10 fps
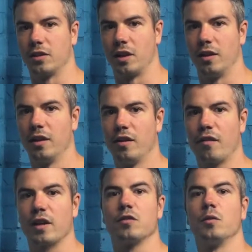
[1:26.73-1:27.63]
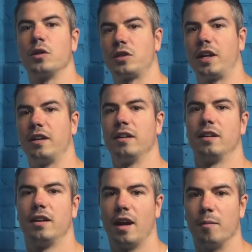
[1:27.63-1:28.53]
So thanks for watching,
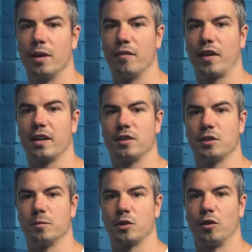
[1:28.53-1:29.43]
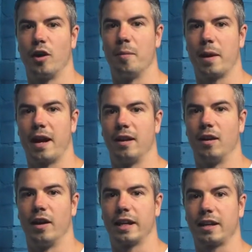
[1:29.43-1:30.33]
and don't forget to subscribe and
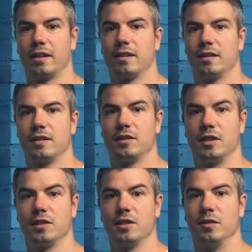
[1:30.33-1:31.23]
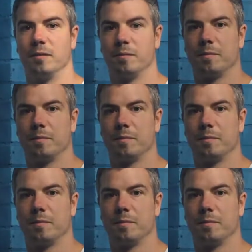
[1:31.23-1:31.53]
like. See you soon.